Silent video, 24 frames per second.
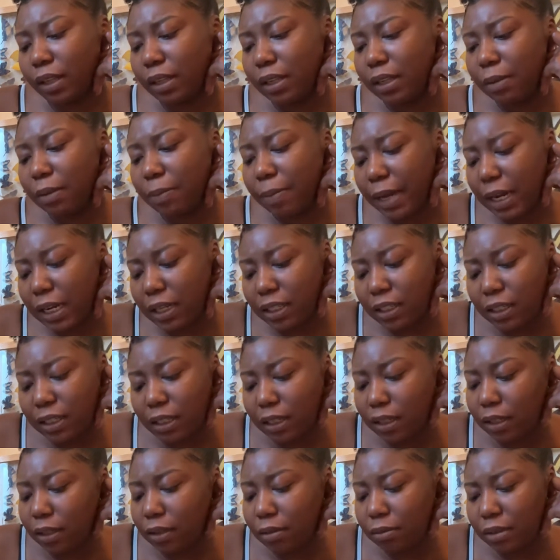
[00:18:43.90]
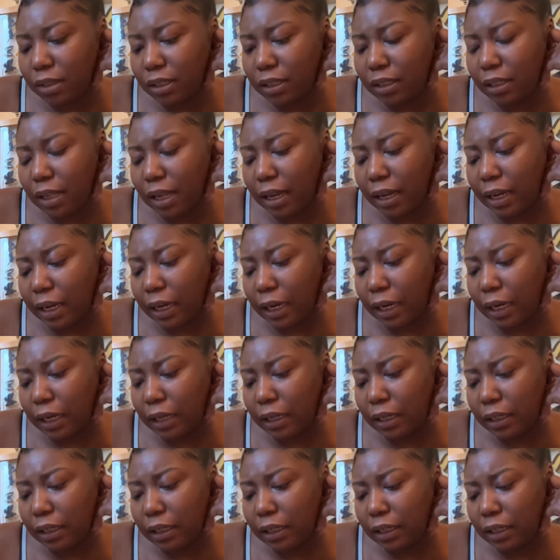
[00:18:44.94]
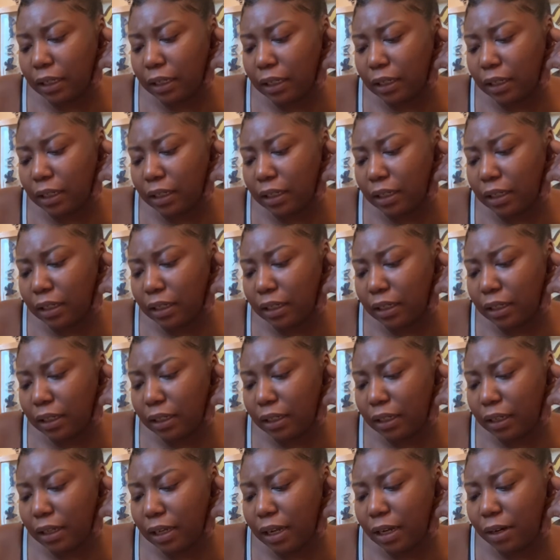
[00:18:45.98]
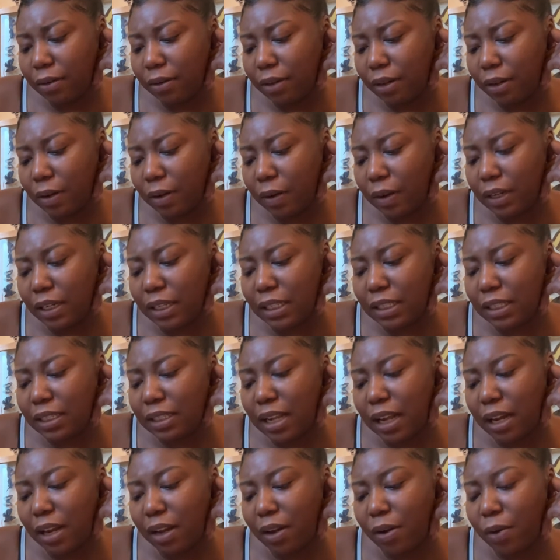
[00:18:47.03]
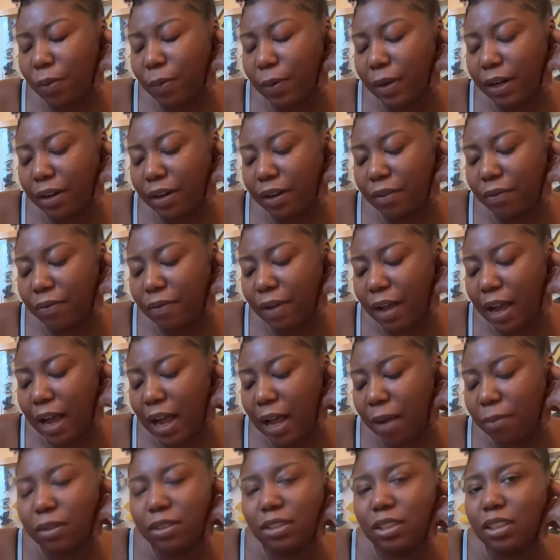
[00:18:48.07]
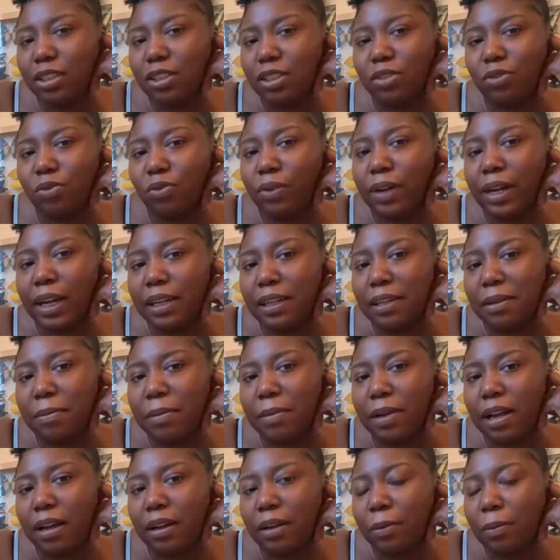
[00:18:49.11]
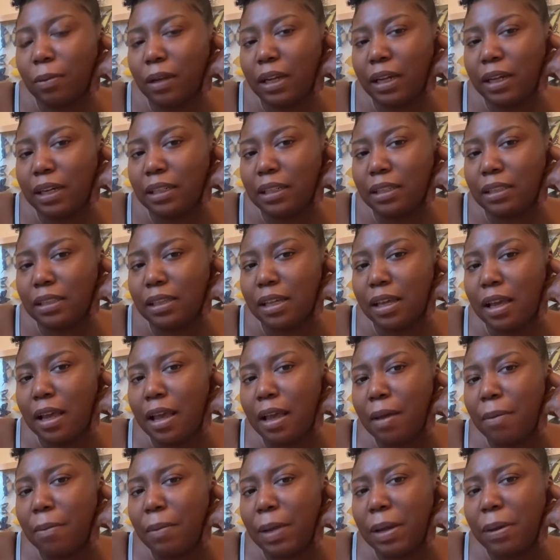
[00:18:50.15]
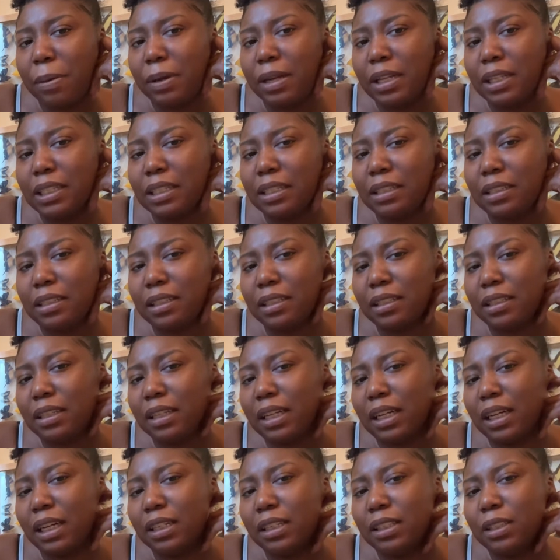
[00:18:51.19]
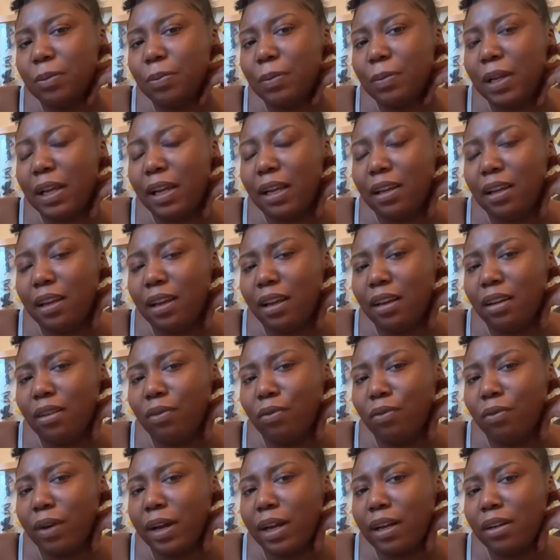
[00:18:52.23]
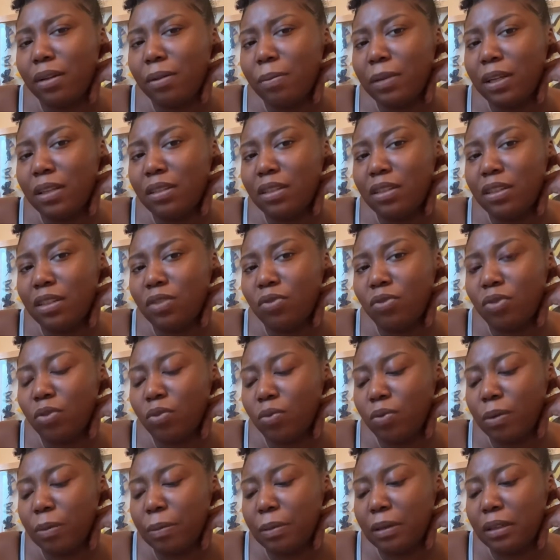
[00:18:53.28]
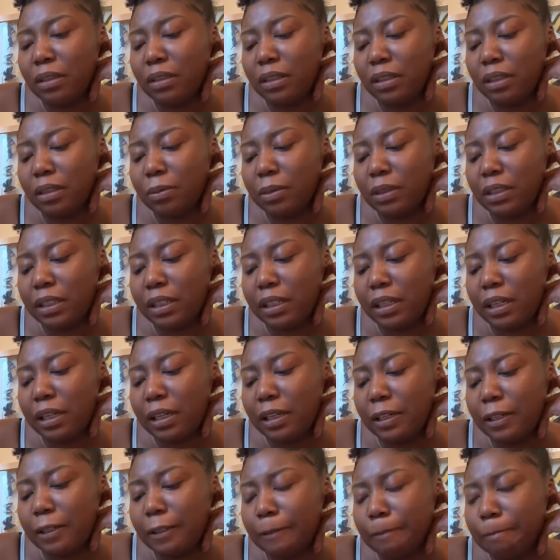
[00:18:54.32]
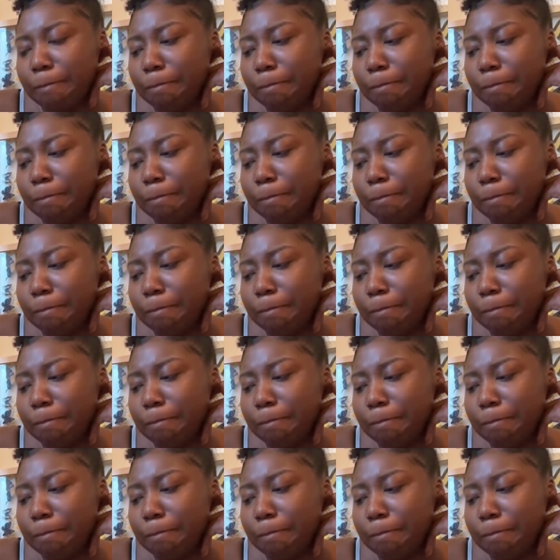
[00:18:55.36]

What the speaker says: The Page of Cups is like, I don't know. This is like a weird vibe. It's just random, out of place. Maybe this is just an unexpected random message for one person in particular.